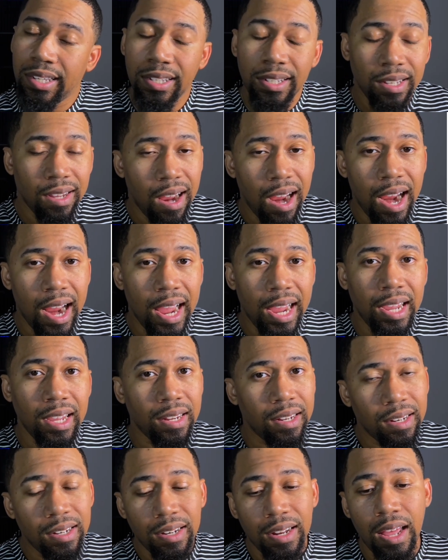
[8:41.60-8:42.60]
all right,
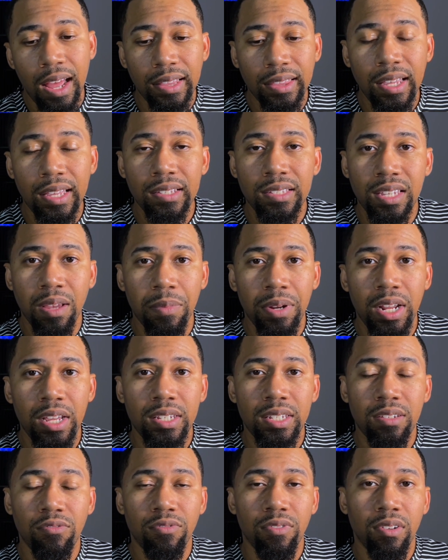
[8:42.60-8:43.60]
I think some of
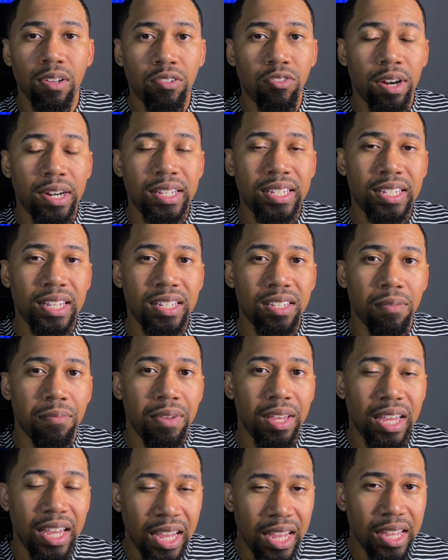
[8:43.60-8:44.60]
this criticism
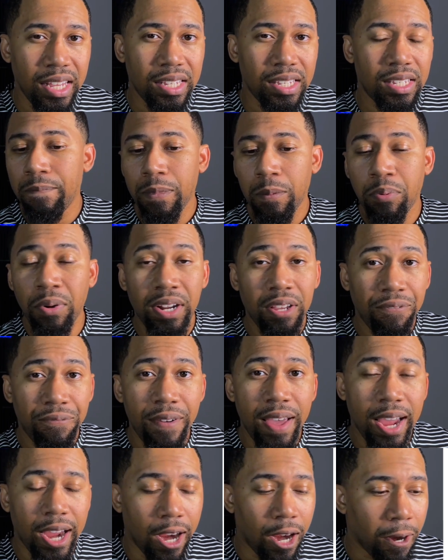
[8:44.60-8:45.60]
is pretty
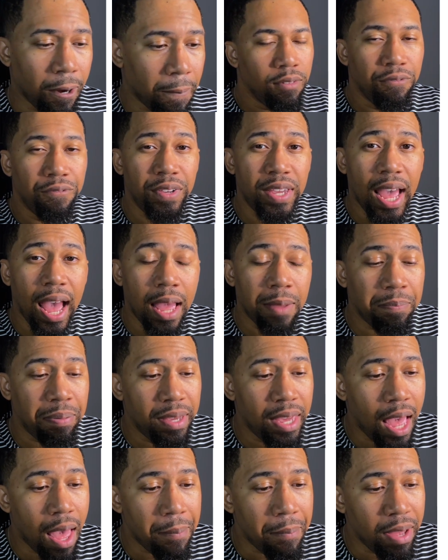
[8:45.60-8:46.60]
fair.
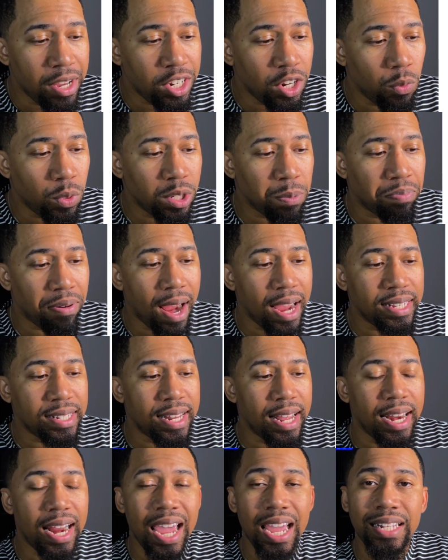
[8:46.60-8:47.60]
"VIP admission was priced
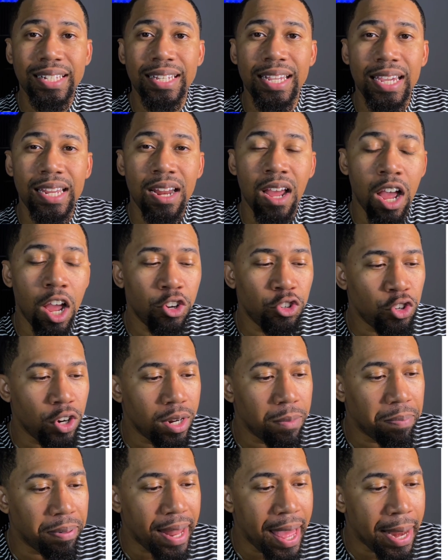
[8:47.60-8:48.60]
at
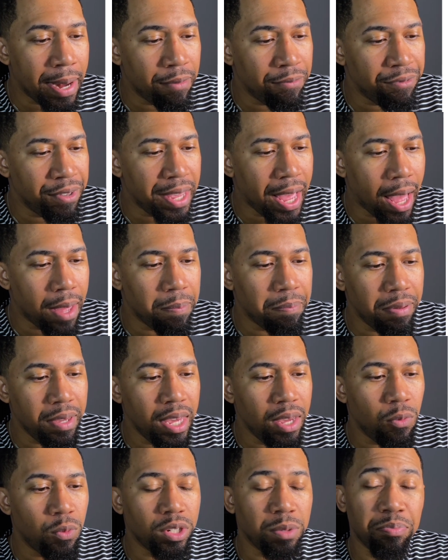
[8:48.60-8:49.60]
$1,800. Platinum
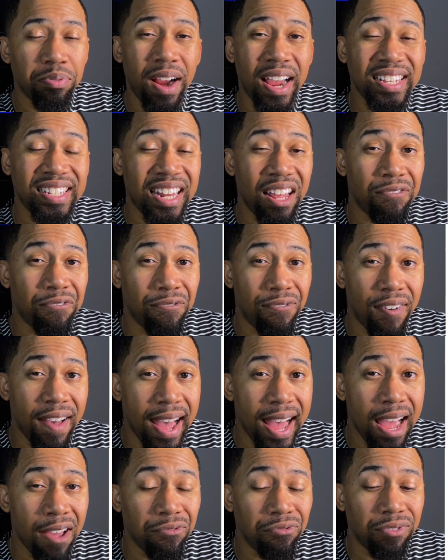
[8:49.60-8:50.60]
VIP was priced at
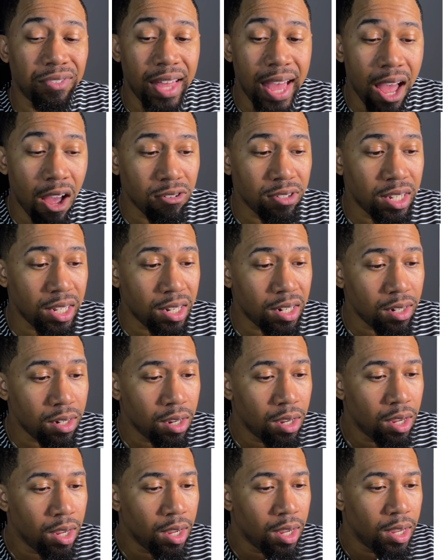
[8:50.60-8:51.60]
$5,000.
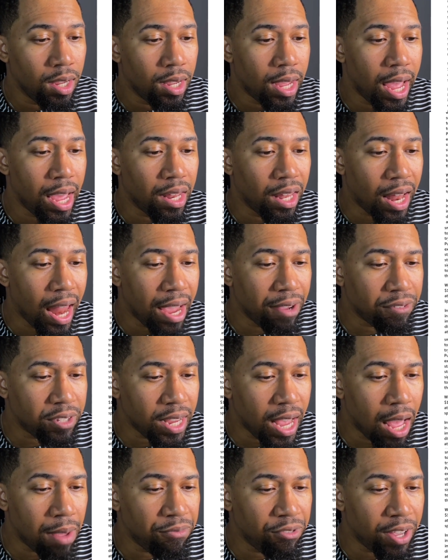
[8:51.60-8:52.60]
And
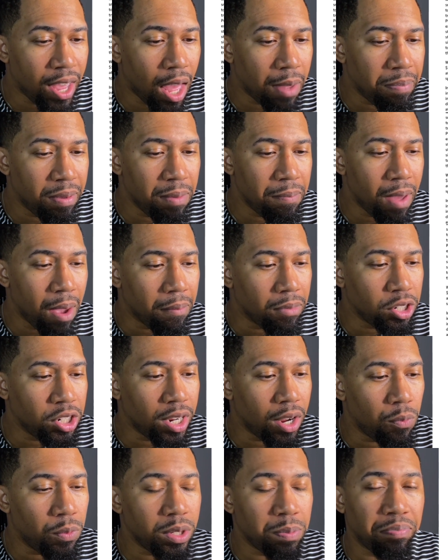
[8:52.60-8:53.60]
lifetime VIP
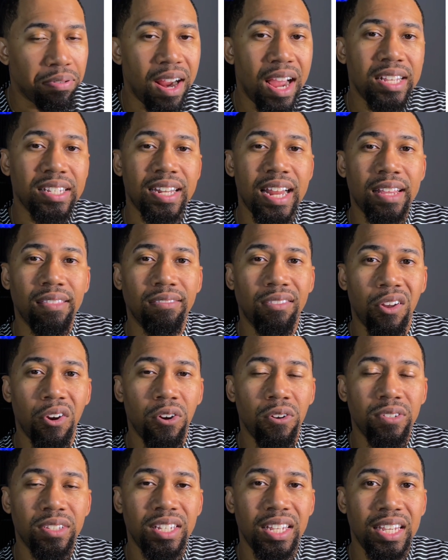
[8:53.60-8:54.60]
membership was priced at
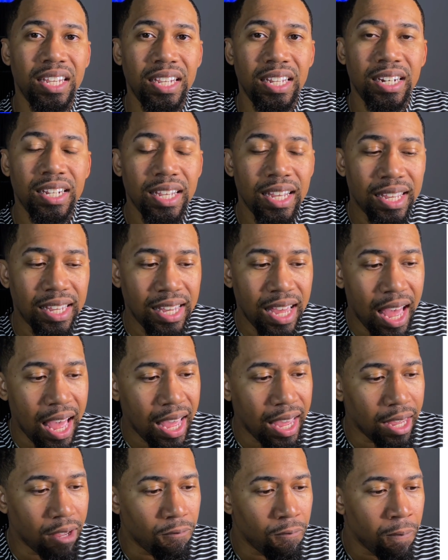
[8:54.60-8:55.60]
$13,000.